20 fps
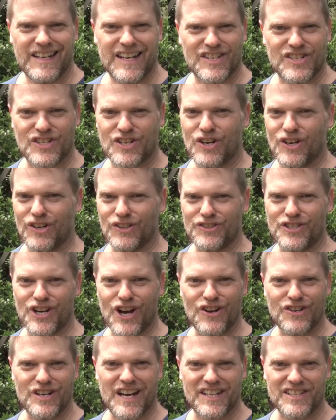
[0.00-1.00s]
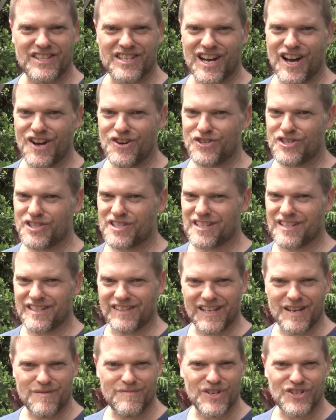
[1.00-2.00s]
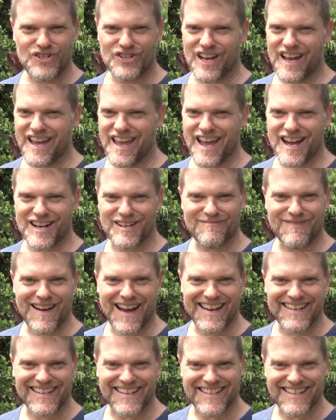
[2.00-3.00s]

It's called Doughnut Toast, and let me show you how to make